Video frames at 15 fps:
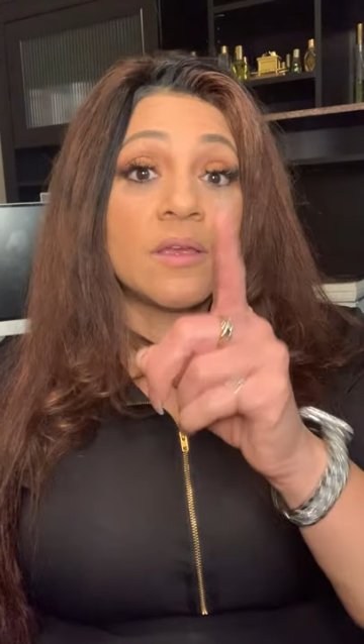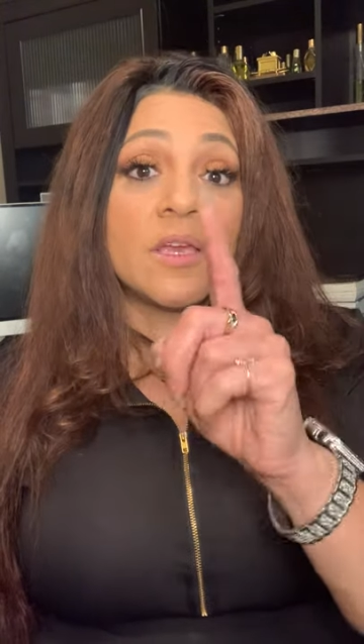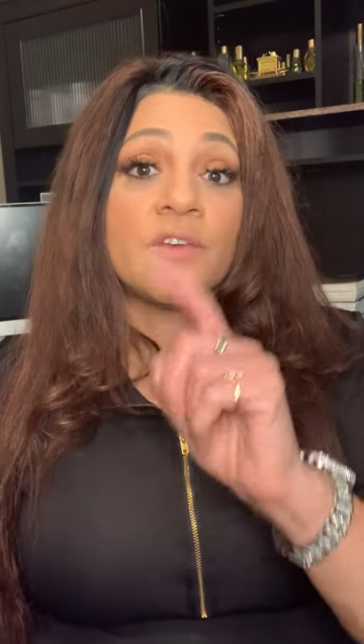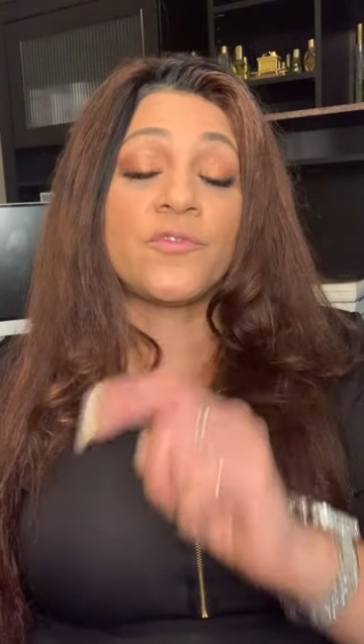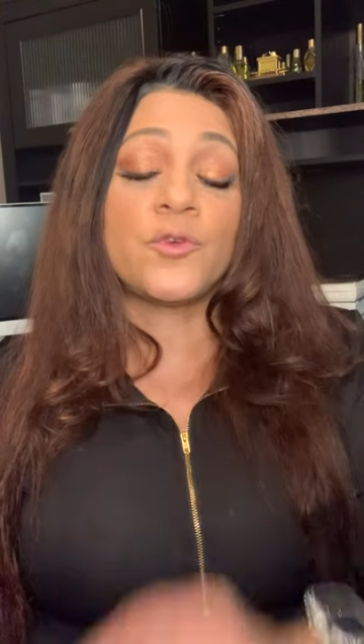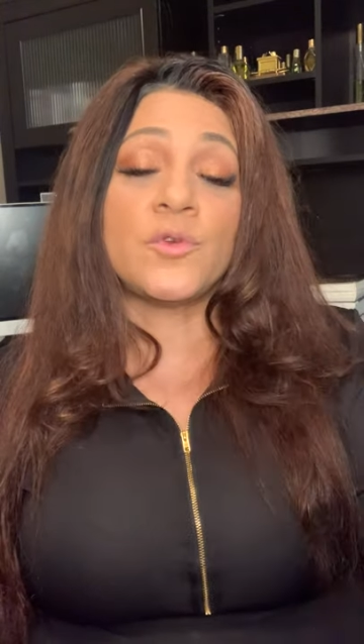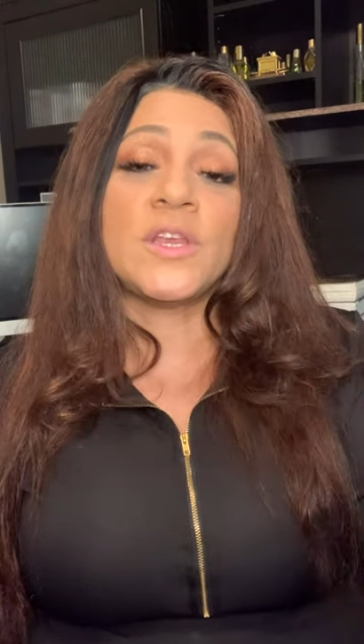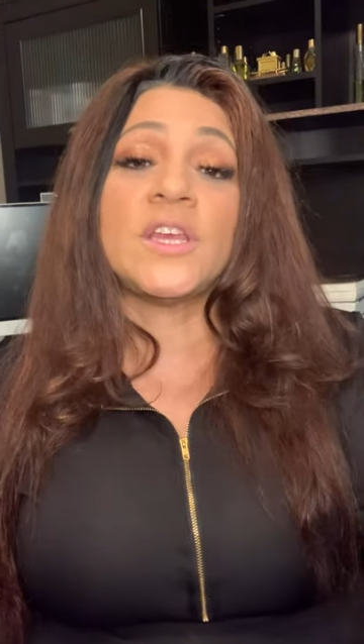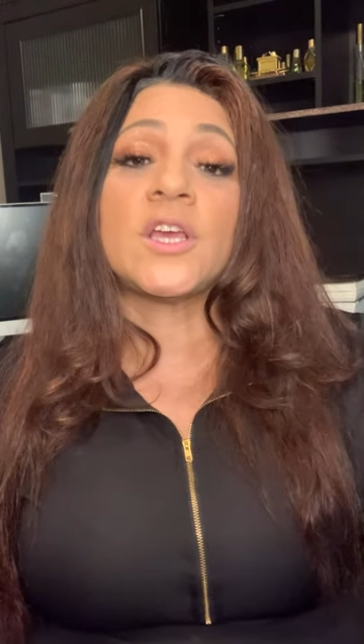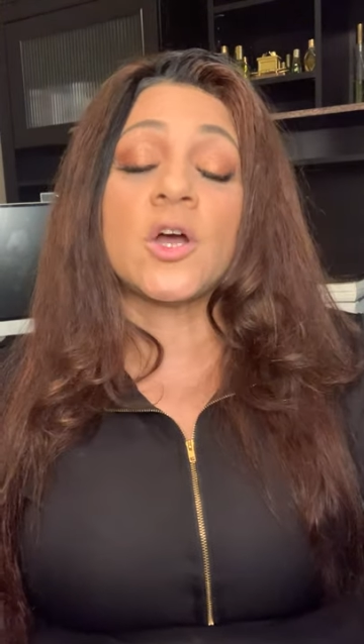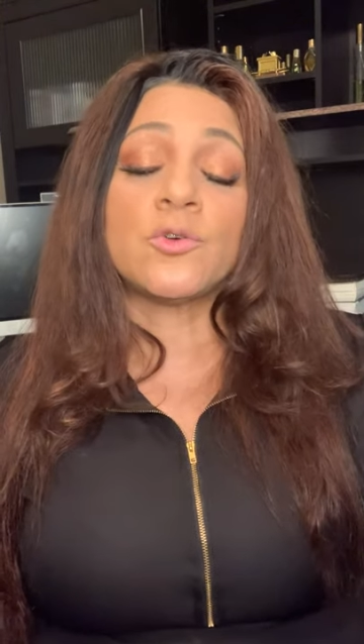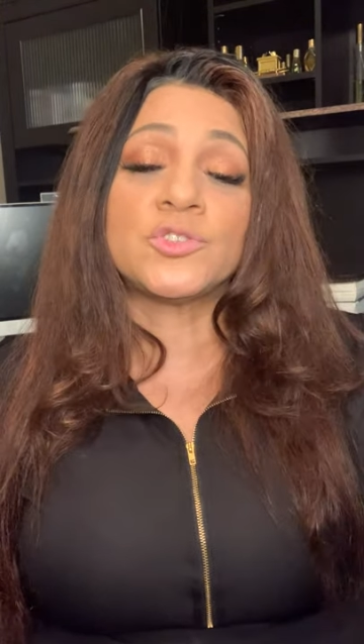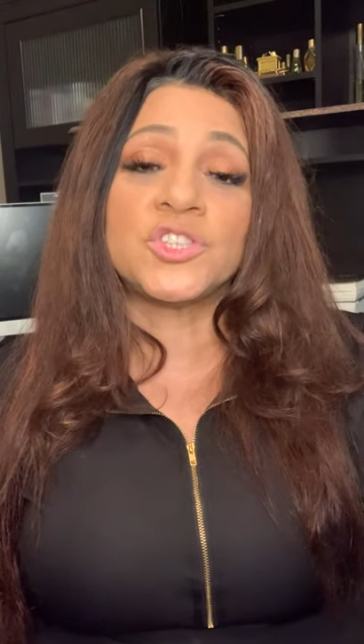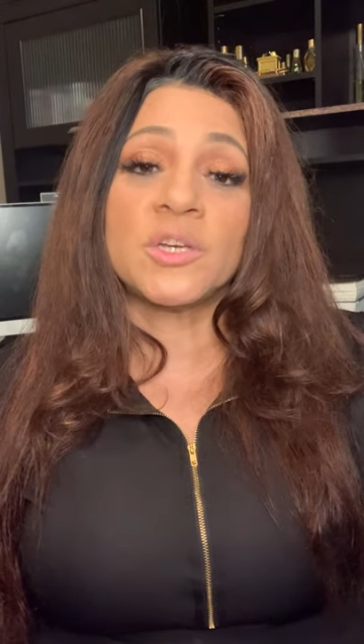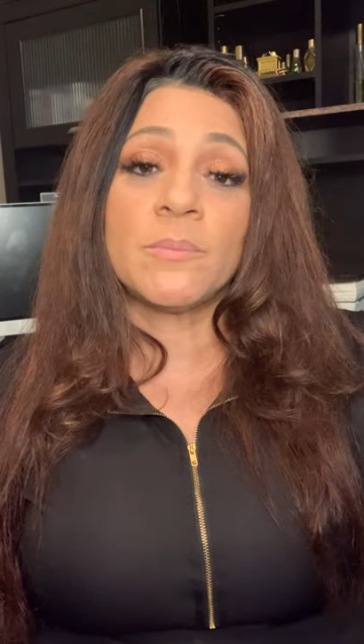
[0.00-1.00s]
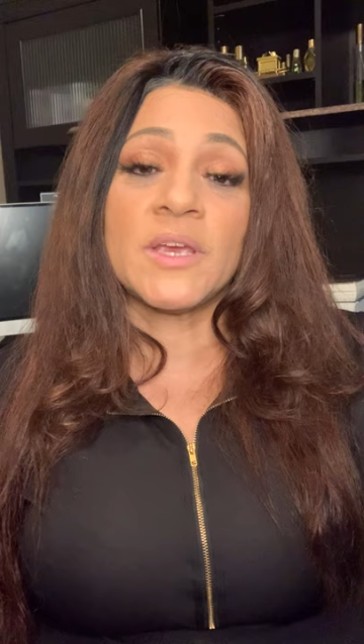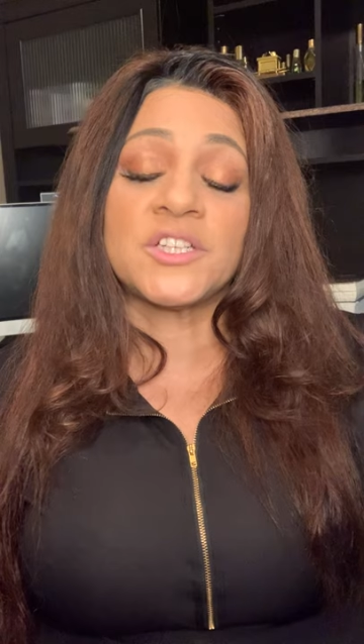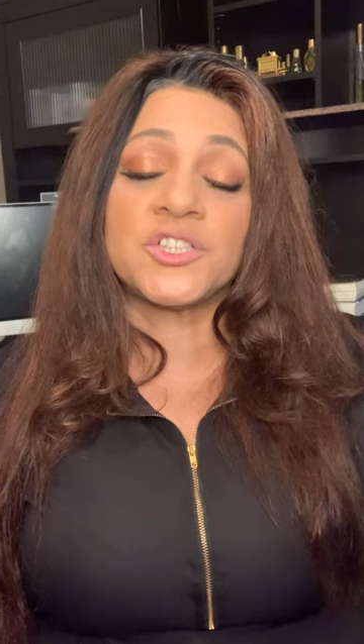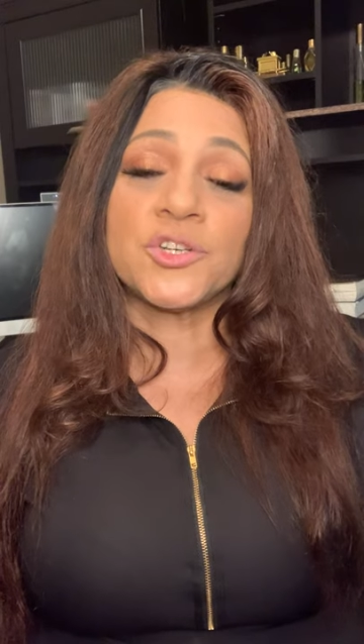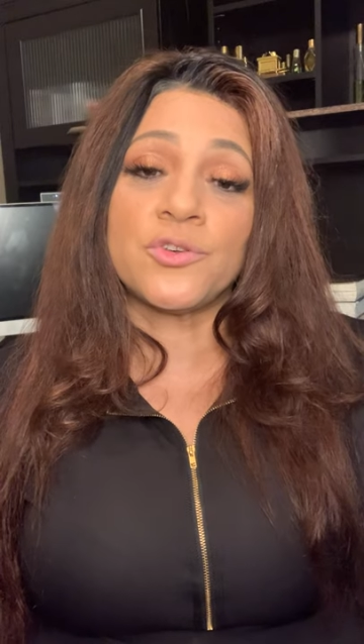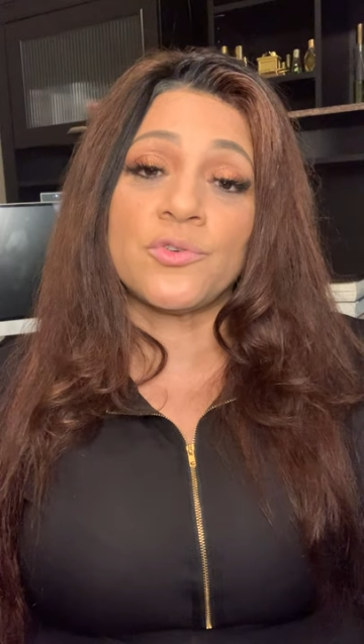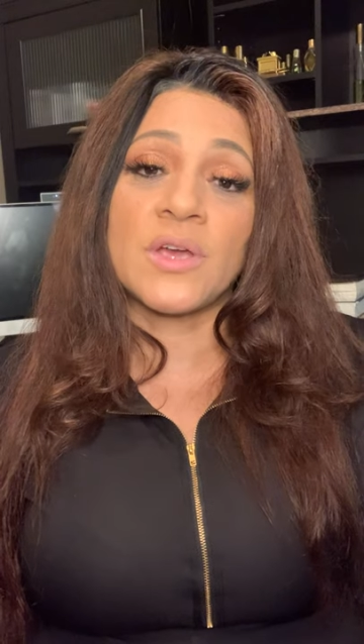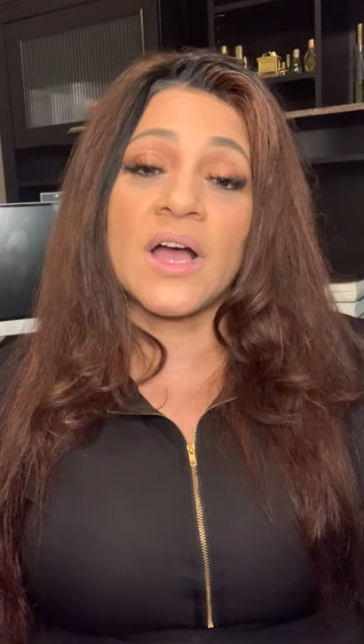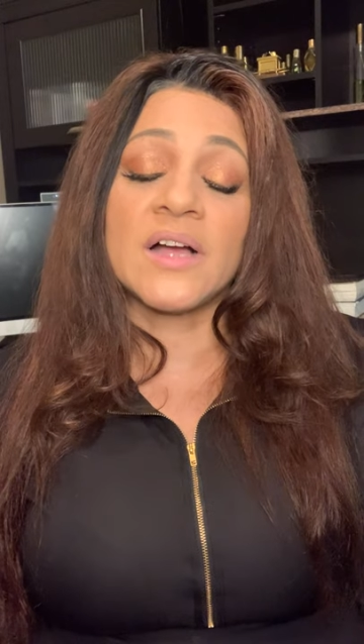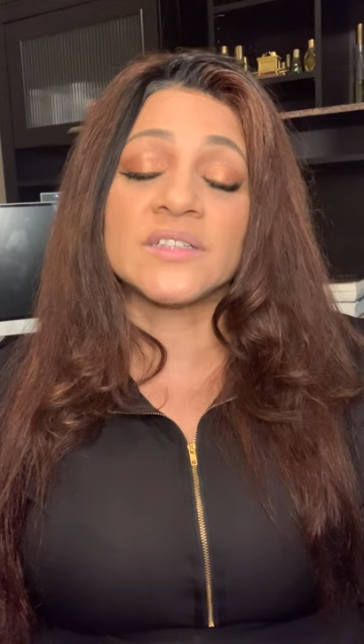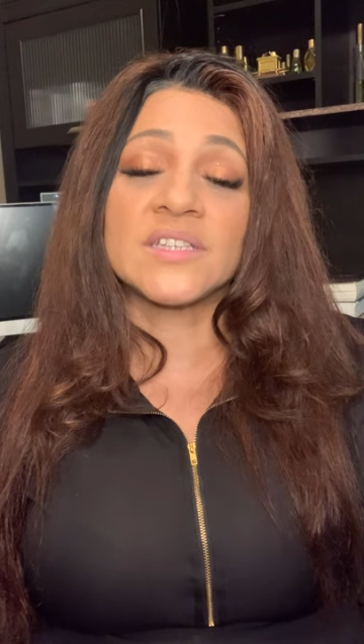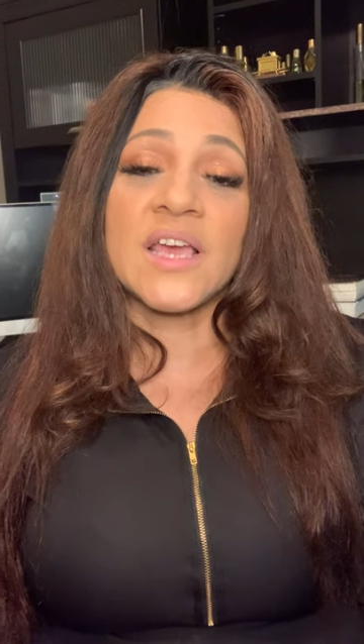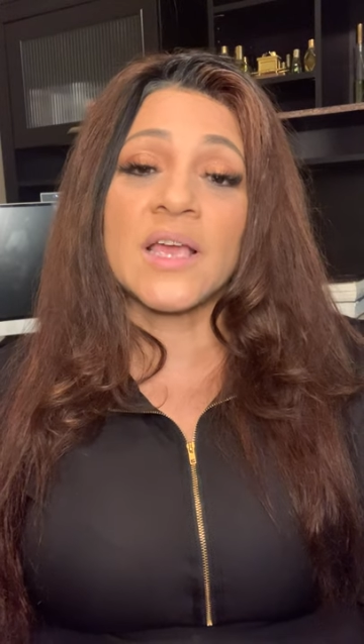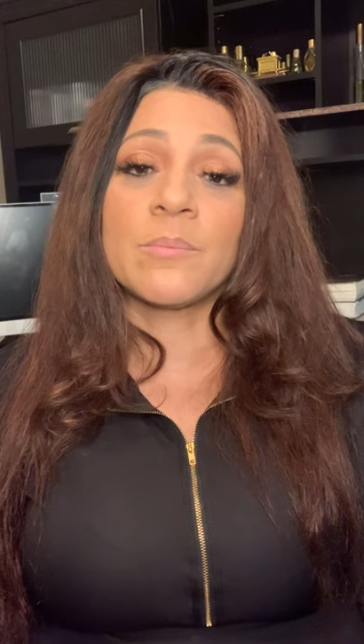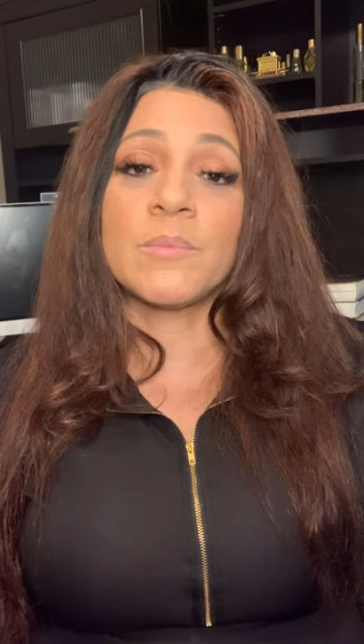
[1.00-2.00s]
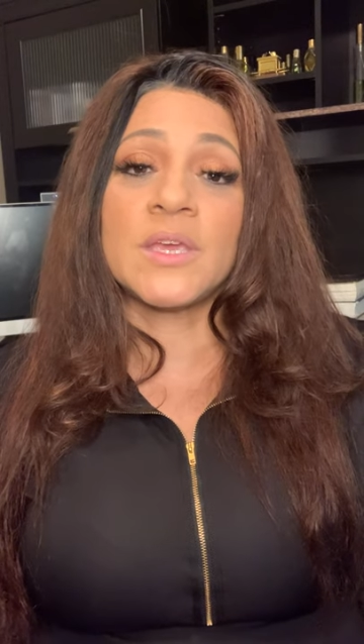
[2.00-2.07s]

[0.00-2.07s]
If you need coaching, make sure you contact